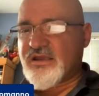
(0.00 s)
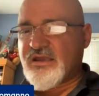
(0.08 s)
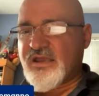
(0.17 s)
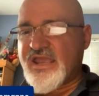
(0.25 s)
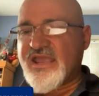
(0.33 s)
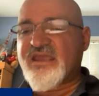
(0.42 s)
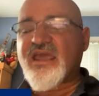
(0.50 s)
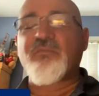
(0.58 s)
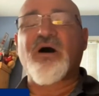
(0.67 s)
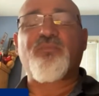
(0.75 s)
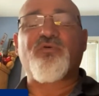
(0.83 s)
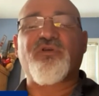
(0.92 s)
he came
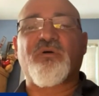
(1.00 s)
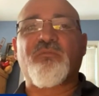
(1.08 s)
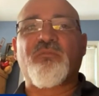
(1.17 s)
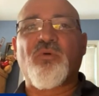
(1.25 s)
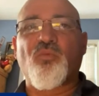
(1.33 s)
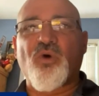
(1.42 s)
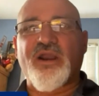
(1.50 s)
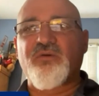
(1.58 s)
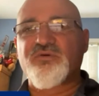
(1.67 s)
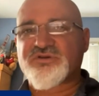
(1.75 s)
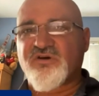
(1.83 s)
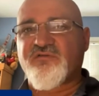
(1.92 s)
up with them when he
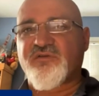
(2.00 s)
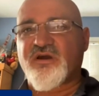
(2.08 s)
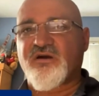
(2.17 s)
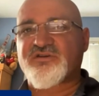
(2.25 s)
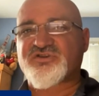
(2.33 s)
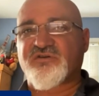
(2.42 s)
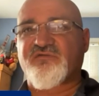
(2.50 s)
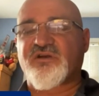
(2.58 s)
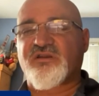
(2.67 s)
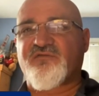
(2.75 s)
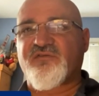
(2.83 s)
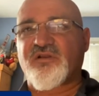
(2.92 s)
was over there serving in
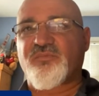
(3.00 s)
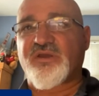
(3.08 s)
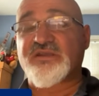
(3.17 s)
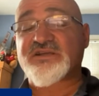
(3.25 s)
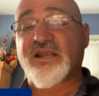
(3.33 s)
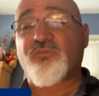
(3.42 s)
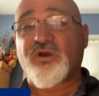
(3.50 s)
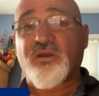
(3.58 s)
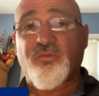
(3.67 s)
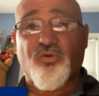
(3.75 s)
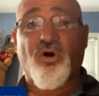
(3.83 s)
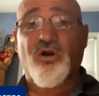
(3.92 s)
the Philippines, and then when he
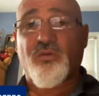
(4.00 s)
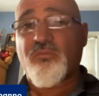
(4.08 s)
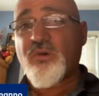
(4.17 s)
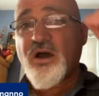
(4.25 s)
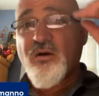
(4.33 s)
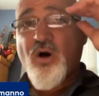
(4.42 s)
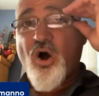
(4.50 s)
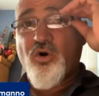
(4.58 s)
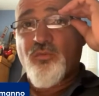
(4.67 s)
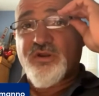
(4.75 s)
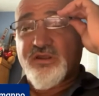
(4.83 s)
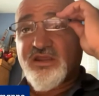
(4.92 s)
brought them
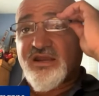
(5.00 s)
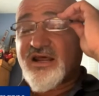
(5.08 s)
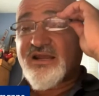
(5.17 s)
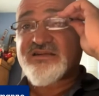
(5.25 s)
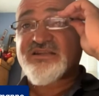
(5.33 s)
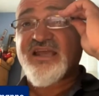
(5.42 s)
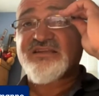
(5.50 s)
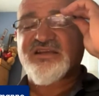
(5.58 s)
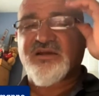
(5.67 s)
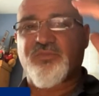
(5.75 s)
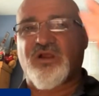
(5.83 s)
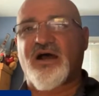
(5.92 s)
home to the United States, he
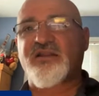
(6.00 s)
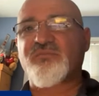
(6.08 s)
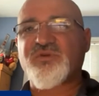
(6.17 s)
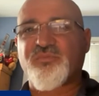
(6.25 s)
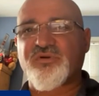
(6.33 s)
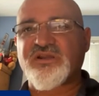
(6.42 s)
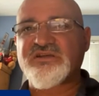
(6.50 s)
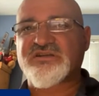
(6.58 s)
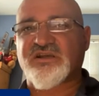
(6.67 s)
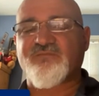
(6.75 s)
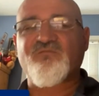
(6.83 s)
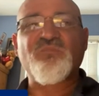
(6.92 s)
applied them to
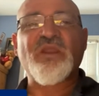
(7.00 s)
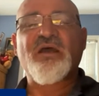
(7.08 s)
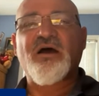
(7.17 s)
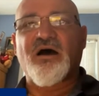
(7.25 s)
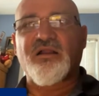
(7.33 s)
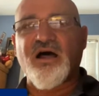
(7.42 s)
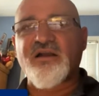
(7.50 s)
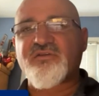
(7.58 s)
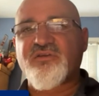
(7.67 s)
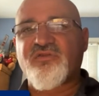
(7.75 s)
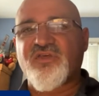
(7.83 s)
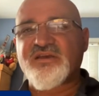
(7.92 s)
policing. A lot of
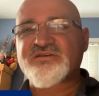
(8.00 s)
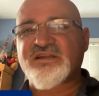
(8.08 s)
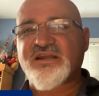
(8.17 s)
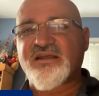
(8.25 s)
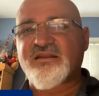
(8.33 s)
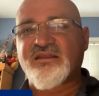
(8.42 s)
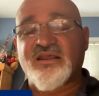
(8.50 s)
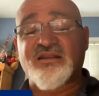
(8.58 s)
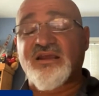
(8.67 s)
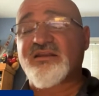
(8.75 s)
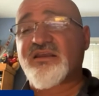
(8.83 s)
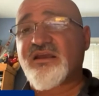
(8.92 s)
the things that
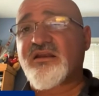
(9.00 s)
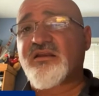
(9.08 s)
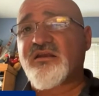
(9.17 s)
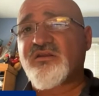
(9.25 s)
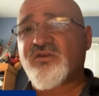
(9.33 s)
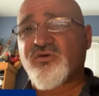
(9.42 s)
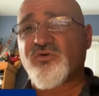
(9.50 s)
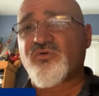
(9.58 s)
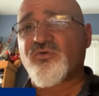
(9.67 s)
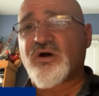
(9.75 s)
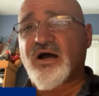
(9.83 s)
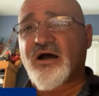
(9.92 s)
they did
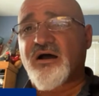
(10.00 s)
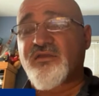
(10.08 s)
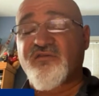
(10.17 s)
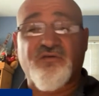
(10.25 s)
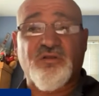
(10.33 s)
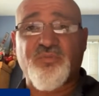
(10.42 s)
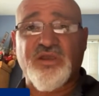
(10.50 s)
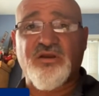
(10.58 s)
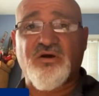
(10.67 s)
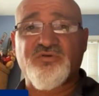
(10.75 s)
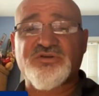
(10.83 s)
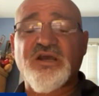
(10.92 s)
to the
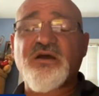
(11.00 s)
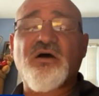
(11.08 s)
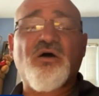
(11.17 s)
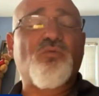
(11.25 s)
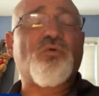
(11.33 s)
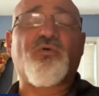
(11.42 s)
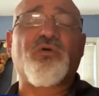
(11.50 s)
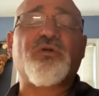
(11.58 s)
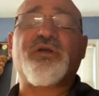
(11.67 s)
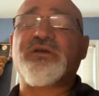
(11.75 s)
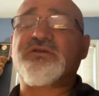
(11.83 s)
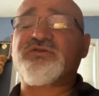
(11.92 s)
Filipinos were
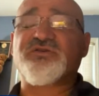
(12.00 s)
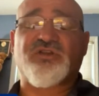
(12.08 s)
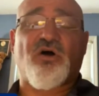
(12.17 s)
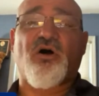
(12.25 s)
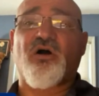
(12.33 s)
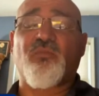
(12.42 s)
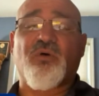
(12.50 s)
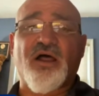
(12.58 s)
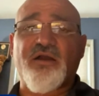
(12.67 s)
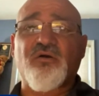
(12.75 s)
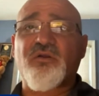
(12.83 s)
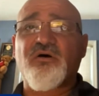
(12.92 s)
really just horrible. I
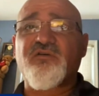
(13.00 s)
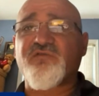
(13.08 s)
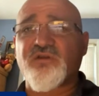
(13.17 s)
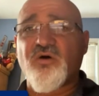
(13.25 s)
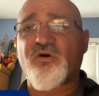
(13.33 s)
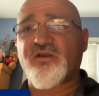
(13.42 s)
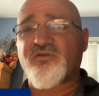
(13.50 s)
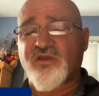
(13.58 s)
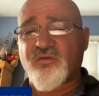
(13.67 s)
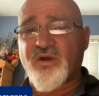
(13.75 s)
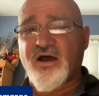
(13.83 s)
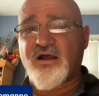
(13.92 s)
don't know if you know anything
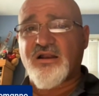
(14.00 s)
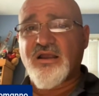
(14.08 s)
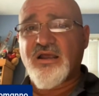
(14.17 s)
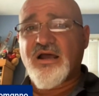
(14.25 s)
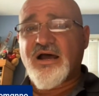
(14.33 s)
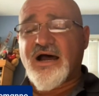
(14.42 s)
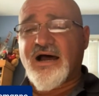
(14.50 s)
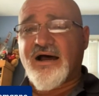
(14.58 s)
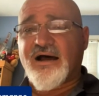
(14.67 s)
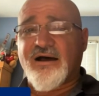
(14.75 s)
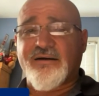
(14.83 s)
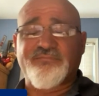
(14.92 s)
about,
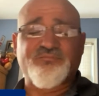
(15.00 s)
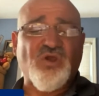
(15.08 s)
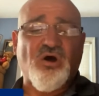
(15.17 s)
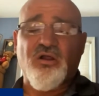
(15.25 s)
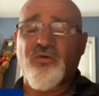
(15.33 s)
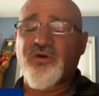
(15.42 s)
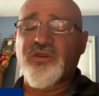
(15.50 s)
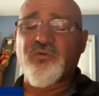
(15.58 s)
call it what you